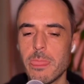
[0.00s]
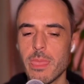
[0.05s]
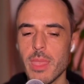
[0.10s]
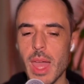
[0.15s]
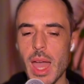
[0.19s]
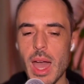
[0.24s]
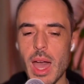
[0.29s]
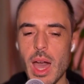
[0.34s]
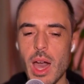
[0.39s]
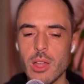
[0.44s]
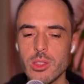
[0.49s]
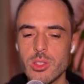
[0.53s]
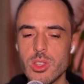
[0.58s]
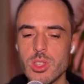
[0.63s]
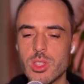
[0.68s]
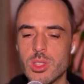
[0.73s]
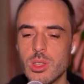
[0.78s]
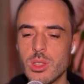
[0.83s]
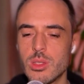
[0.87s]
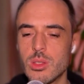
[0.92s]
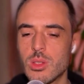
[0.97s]
How do
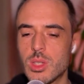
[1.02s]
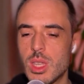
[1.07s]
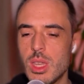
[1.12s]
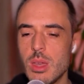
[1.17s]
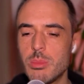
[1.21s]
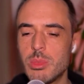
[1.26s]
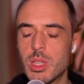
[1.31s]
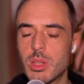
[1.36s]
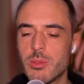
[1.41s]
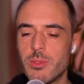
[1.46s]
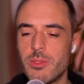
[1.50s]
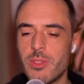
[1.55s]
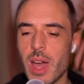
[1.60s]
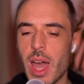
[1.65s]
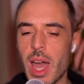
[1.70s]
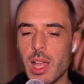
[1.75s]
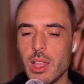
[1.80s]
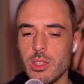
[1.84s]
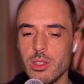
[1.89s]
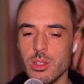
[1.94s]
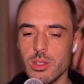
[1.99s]
you keep the
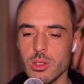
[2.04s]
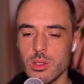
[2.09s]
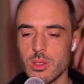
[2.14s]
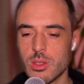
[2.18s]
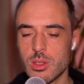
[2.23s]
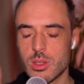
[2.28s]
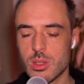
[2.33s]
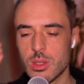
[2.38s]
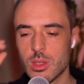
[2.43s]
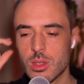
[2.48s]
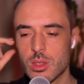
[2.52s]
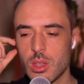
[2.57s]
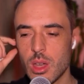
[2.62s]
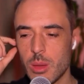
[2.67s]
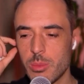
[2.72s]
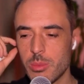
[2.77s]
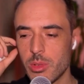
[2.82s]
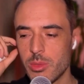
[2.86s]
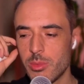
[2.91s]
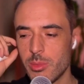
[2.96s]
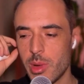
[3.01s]
values
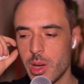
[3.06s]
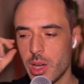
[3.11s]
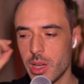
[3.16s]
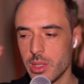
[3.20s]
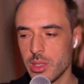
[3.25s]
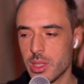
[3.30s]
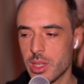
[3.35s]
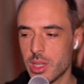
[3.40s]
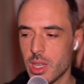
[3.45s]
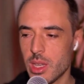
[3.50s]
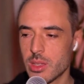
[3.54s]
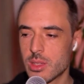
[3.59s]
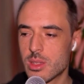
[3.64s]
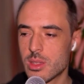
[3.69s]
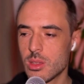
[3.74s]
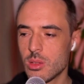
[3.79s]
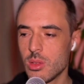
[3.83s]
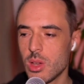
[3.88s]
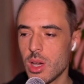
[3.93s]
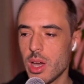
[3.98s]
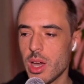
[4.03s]
top of mind, I guess?
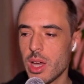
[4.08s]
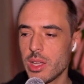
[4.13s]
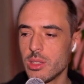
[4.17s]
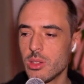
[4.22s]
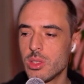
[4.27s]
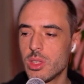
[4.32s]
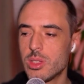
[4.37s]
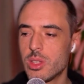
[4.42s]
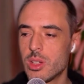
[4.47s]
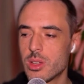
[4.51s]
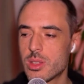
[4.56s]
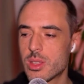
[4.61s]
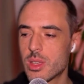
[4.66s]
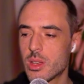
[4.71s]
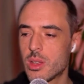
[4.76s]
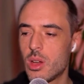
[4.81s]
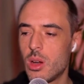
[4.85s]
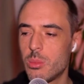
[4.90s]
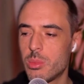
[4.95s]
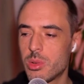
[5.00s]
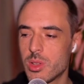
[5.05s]
So I know that there are some
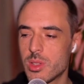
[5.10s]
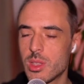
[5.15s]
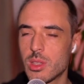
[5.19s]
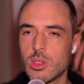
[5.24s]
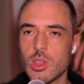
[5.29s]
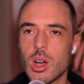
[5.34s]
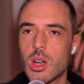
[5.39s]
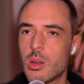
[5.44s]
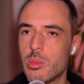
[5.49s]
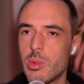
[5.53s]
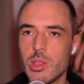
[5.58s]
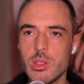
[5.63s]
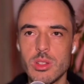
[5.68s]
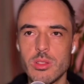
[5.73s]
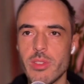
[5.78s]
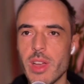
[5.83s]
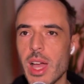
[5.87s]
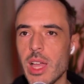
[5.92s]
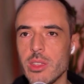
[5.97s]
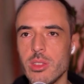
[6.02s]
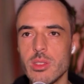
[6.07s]
companies that talk about their
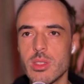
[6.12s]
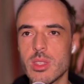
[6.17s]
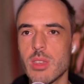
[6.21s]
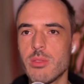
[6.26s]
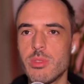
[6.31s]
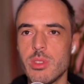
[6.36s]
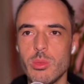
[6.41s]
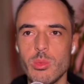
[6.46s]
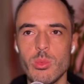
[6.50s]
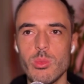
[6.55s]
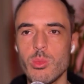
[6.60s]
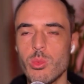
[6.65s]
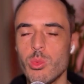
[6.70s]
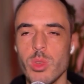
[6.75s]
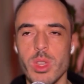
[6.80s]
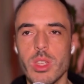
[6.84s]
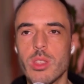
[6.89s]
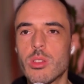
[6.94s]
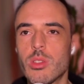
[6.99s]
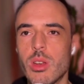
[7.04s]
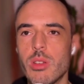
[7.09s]
values every
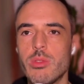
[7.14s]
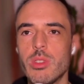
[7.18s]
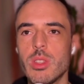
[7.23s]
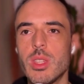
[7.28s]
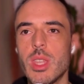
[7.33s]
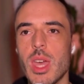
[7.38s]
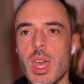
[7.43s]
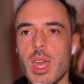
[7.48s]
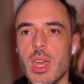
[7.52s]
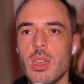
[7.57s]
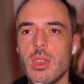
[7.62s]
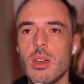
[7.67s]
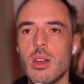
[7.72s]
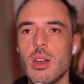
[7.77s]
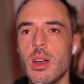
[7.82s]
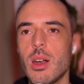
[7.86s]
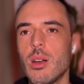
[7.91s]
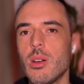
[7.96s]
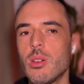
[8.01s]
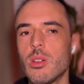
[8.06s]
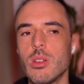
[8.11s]
week or every day,
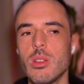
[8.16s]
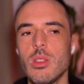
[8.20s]
or